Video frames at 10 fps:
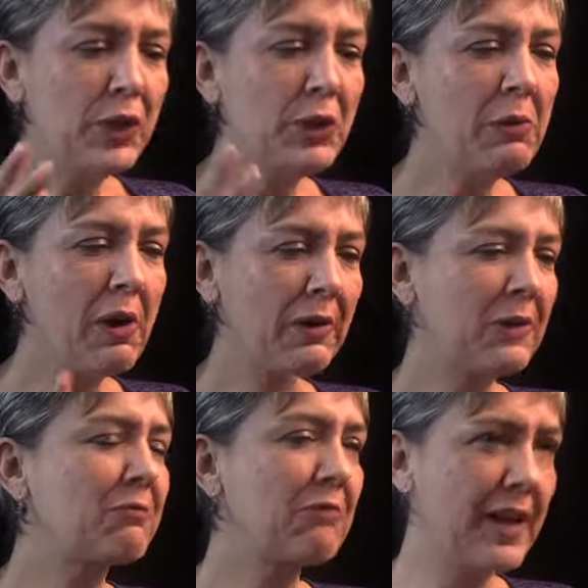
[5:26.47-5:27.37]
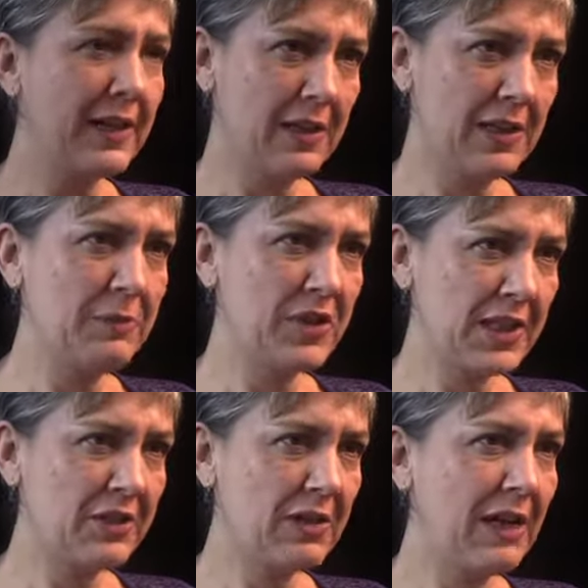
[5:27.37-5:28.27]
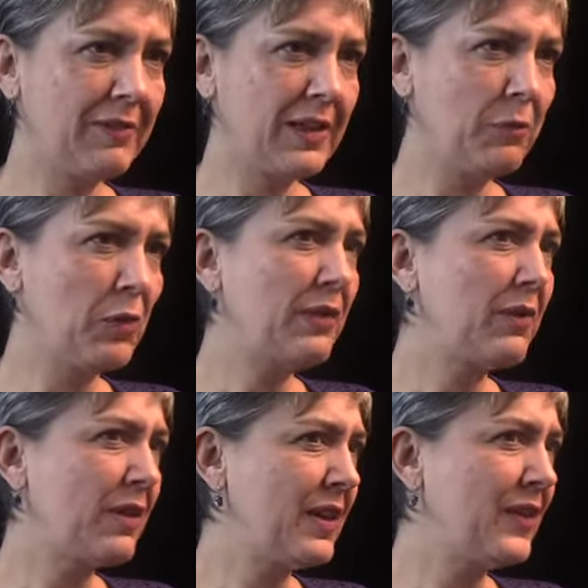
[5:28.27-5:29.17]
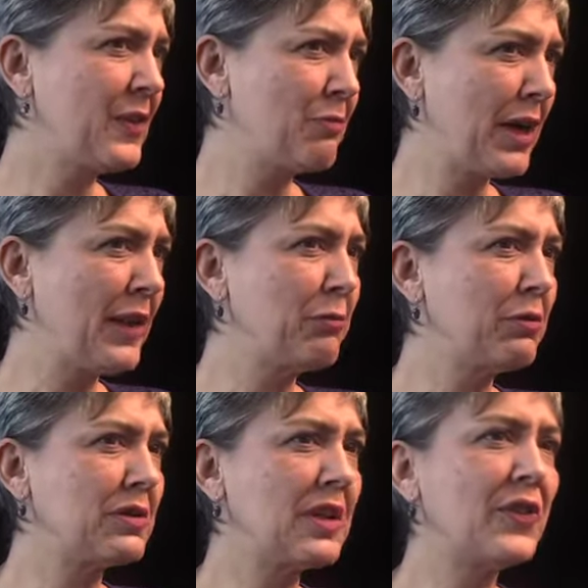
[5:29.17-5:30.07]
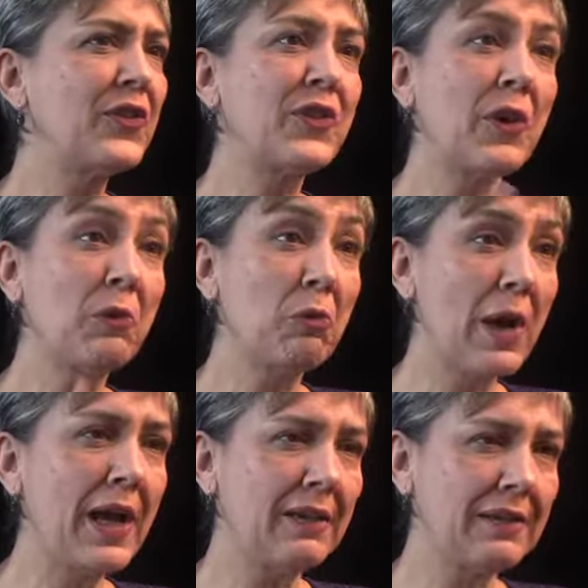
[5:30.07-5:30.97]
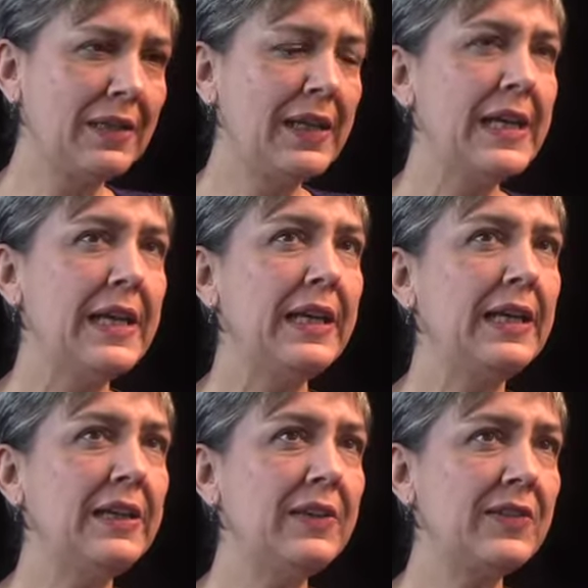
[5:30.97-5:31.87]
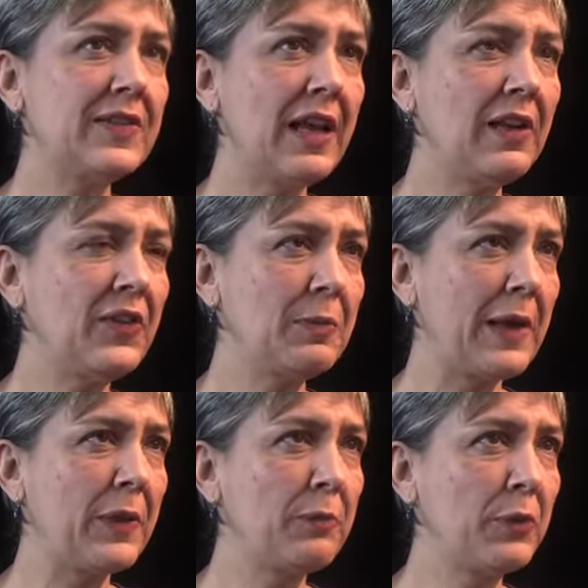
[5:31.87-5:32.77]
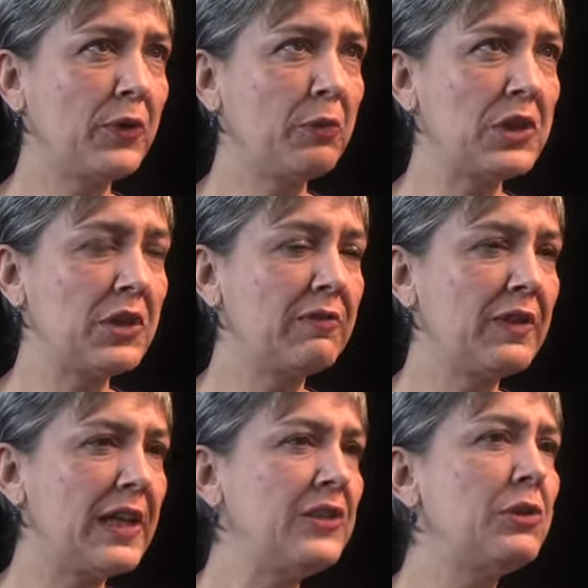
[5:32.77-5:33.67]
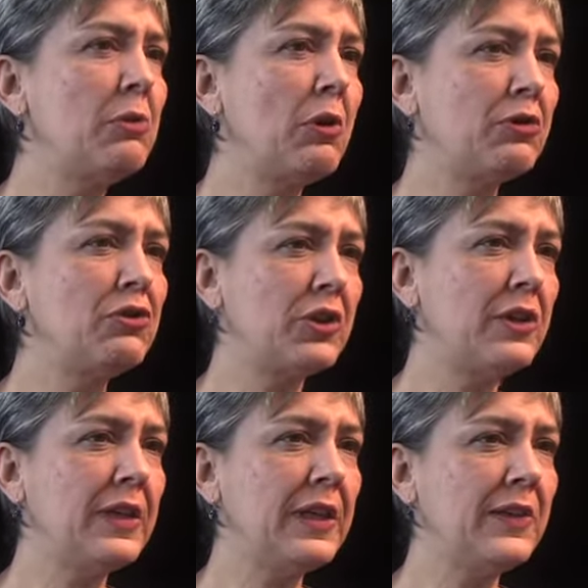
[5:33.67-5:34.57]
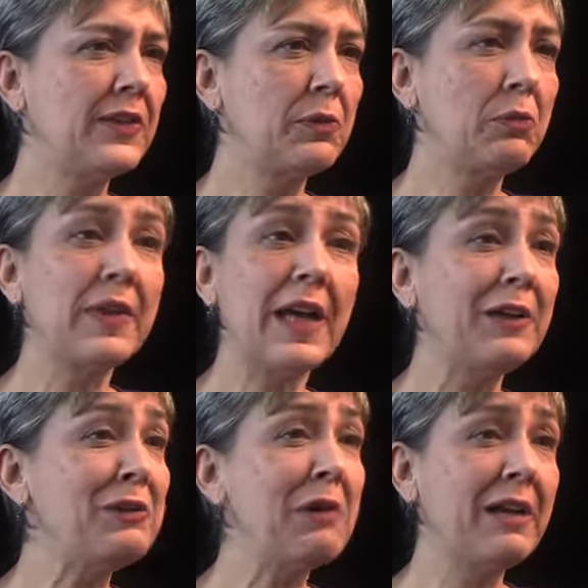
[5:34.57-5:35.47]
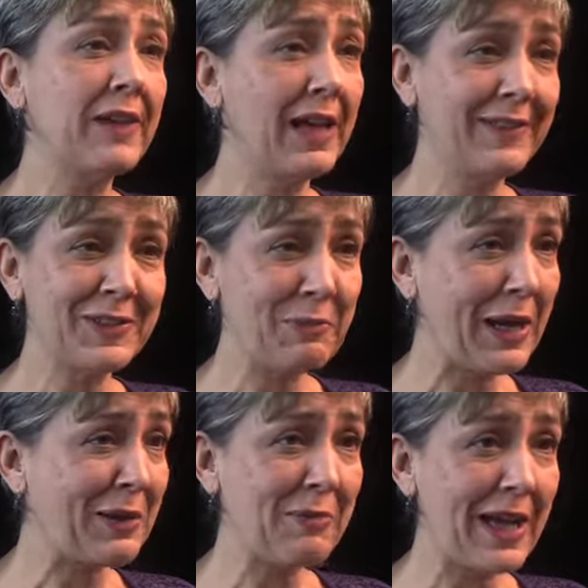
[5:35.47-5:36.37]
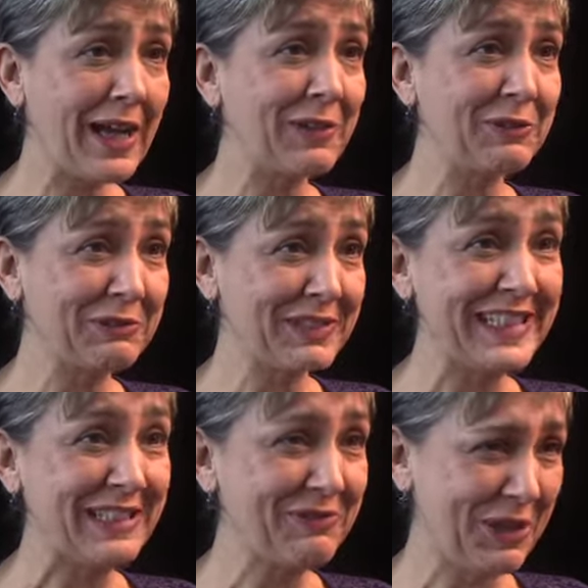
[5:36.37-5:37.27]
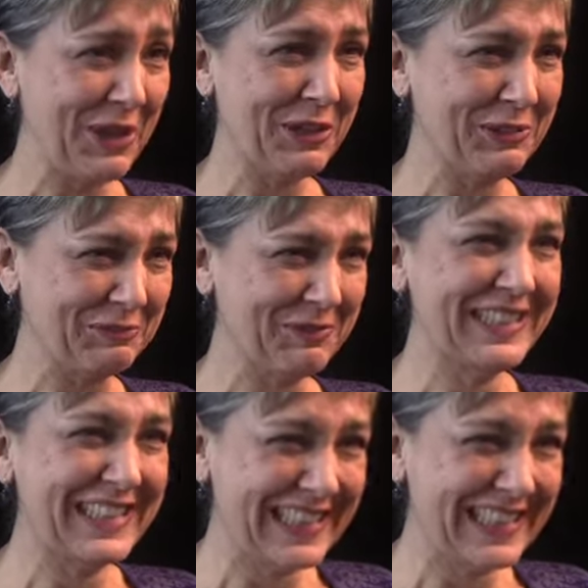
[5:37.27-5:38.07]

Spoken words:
You are a great armchair traveller, and one of the things that Buy the Book does so well is tell us about the books which have led you on journeys without you ever having to pack a bag or leave home.